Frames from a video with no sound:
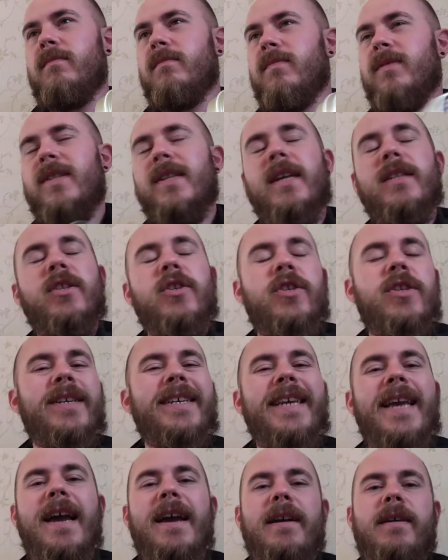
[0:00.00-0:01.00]
scents you
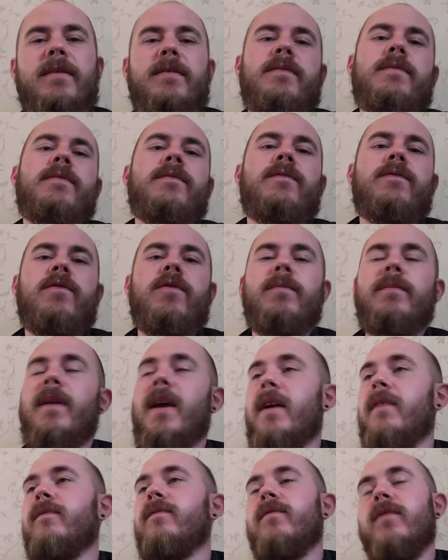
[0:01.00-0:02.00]
get from
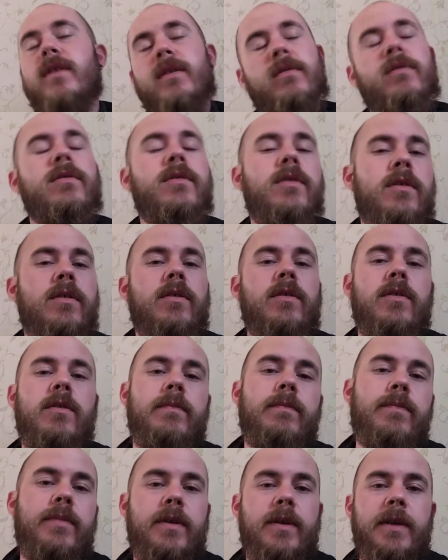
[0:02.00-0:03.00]
every other
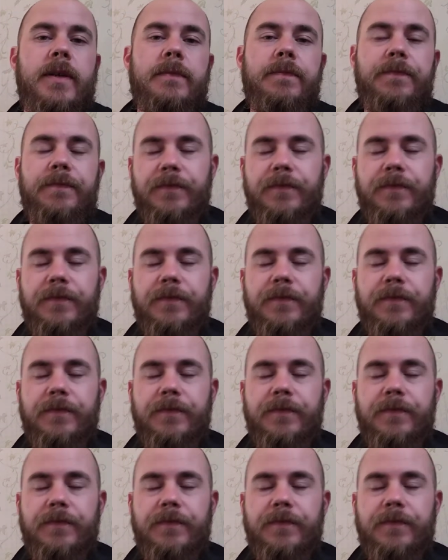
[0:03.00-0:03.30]
company.